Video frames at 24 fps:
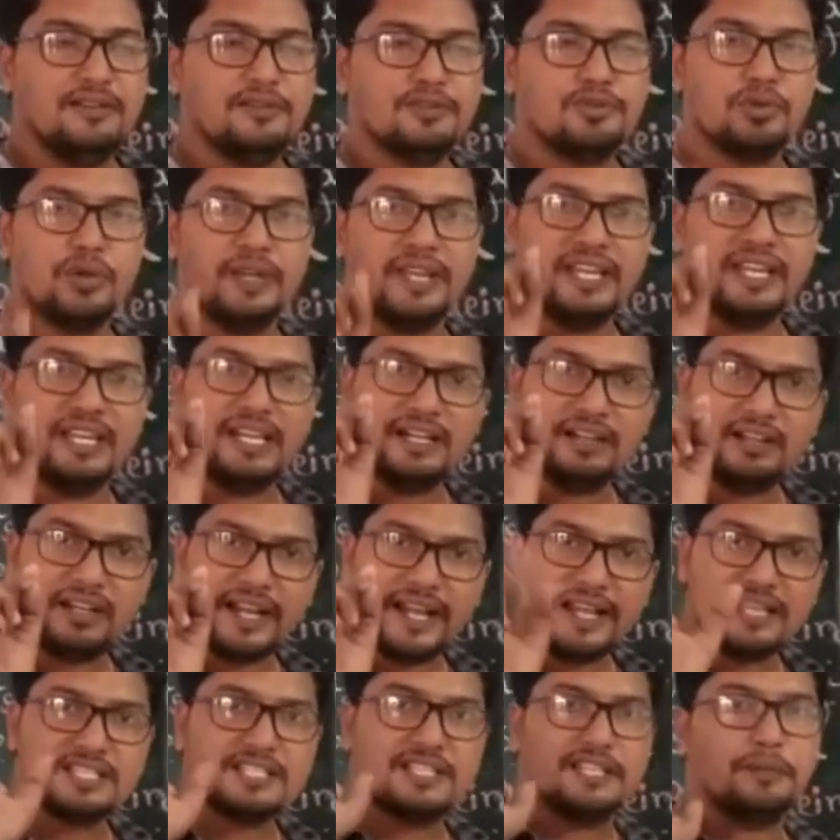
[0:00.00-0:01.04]
So in a
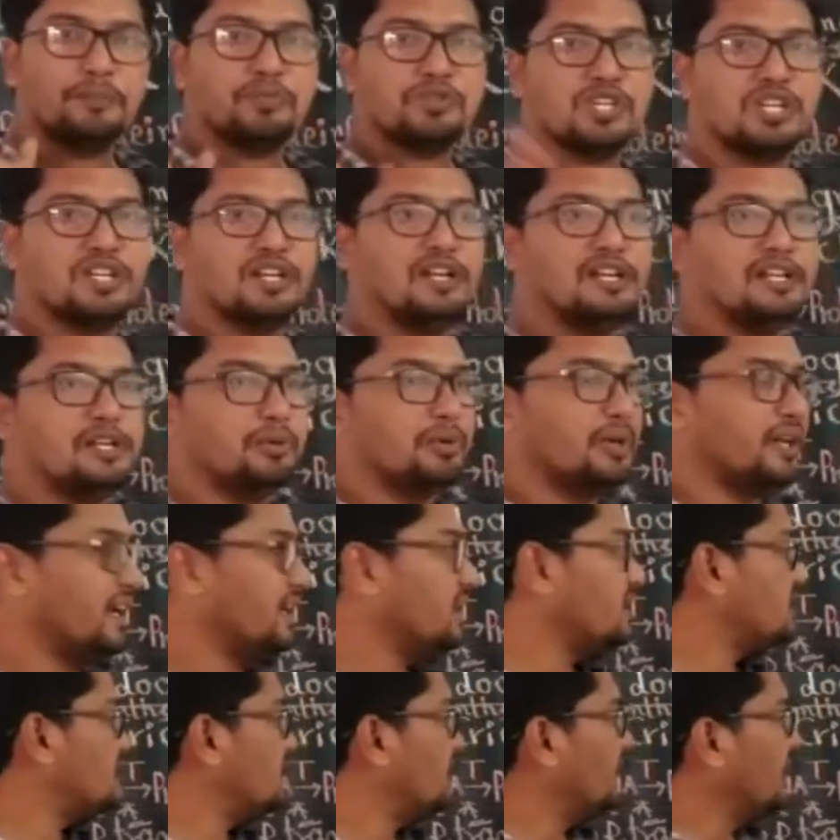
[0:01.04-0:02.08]
transcriptional
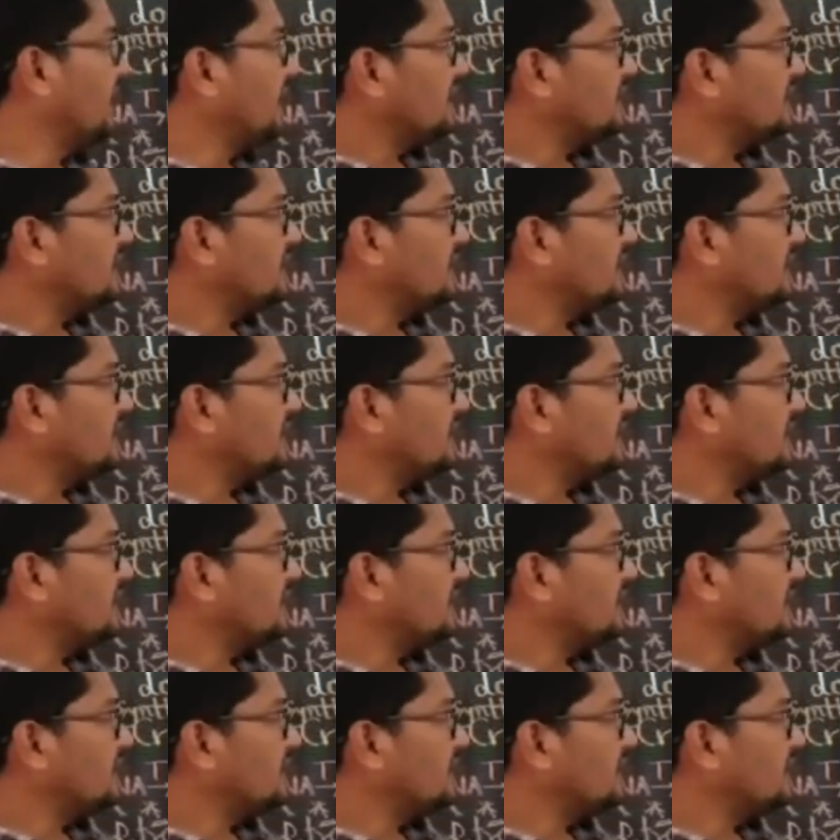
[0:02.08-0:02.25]
unit,